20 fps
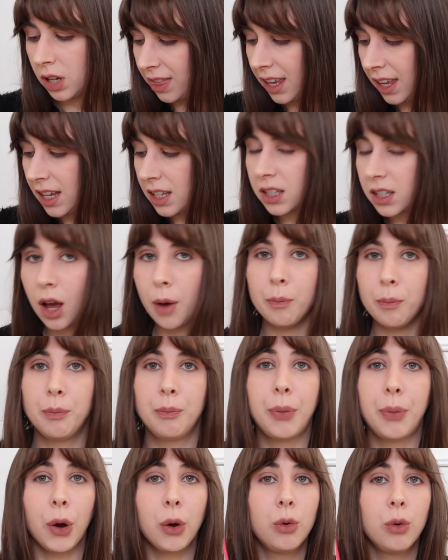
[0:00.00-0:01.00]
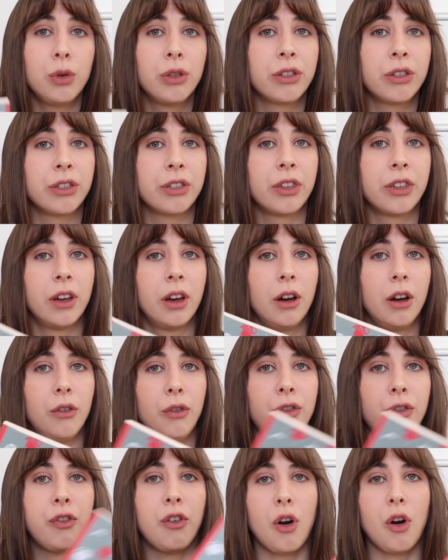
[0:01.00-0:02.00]
These are both
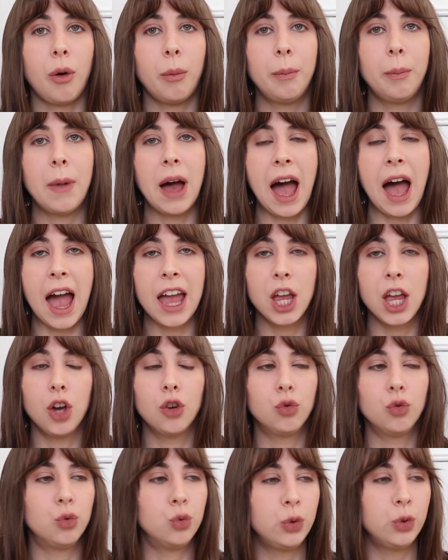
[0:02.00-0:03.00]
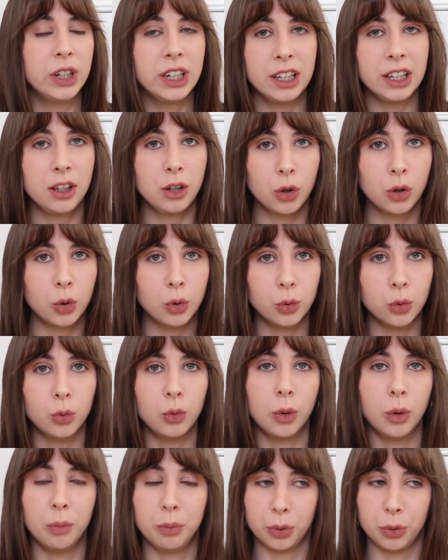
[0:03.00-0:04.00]
from a really
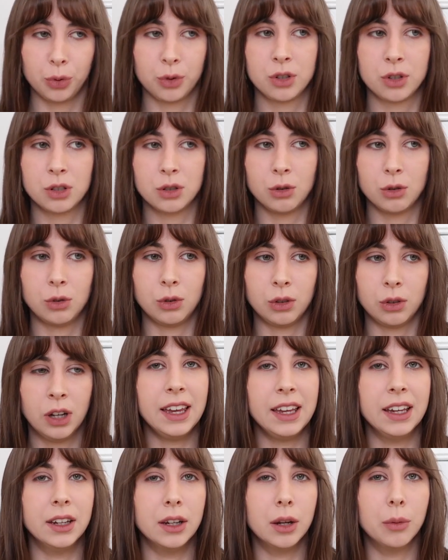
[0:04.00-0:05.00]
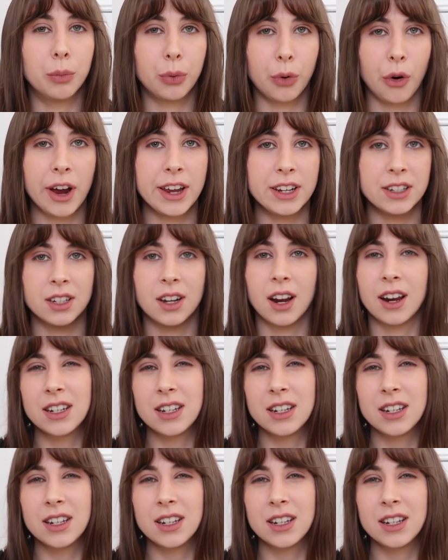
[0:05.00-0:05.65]
cool bookstore in Brighton.